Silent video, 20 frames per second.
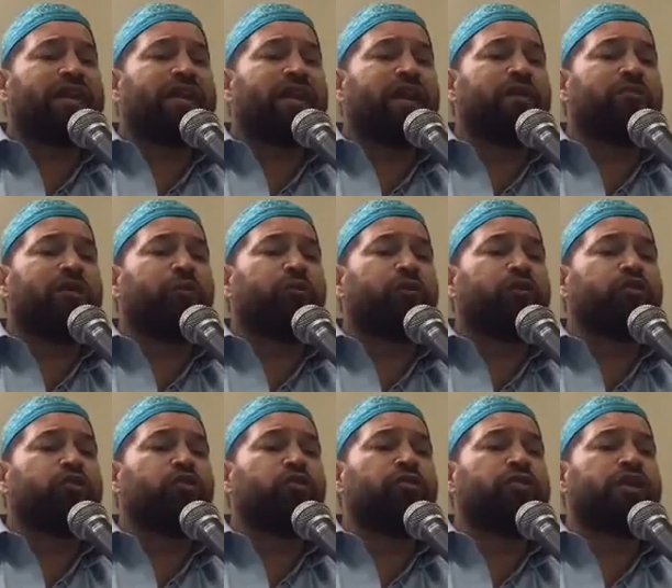came up with
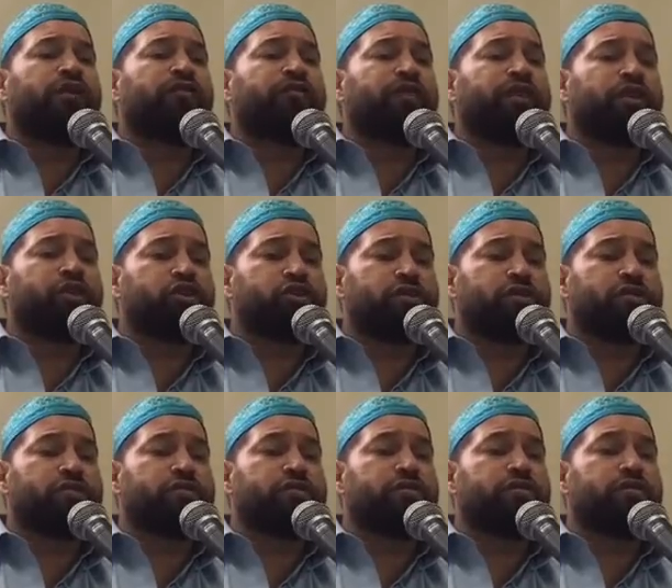new
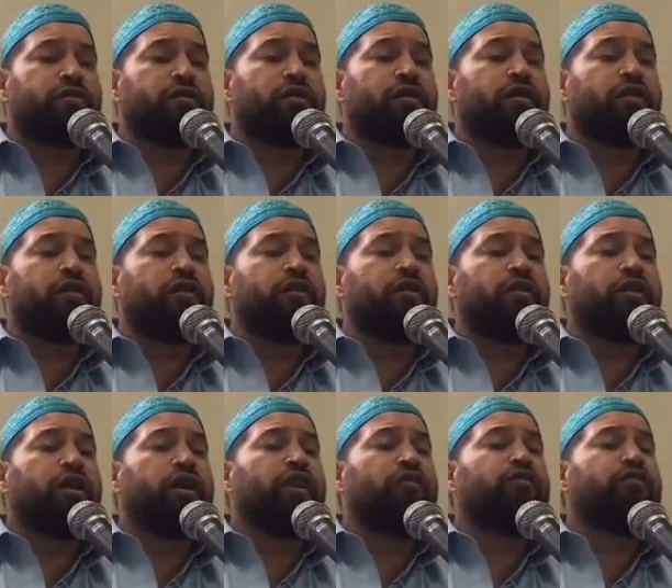definitions.
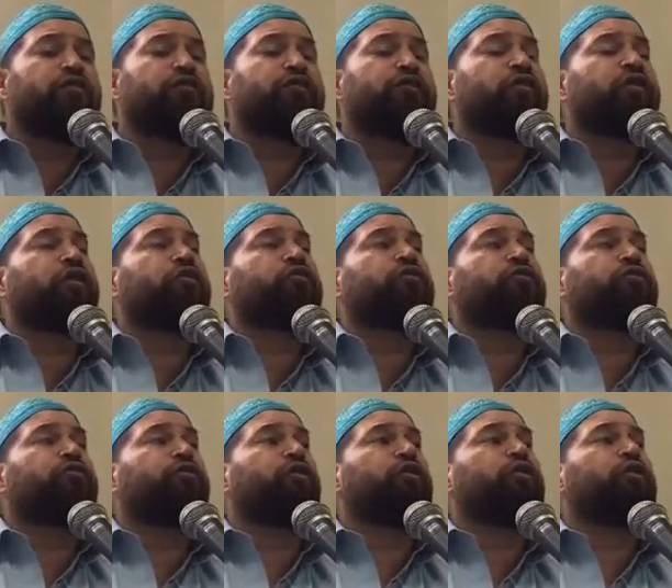Even for
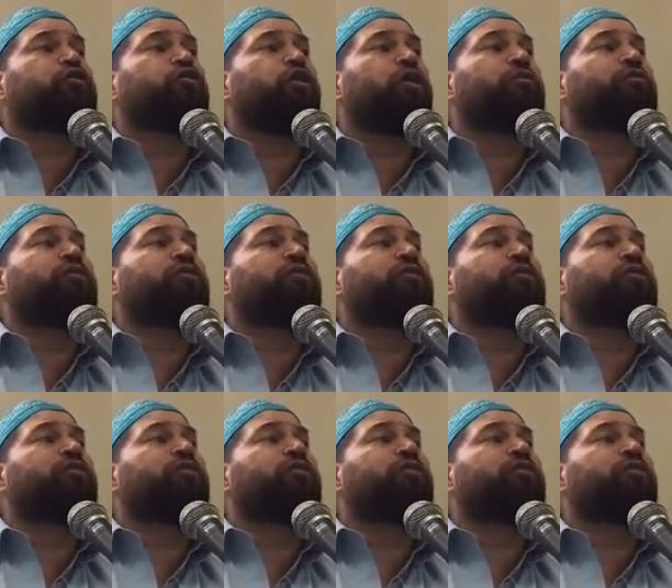the term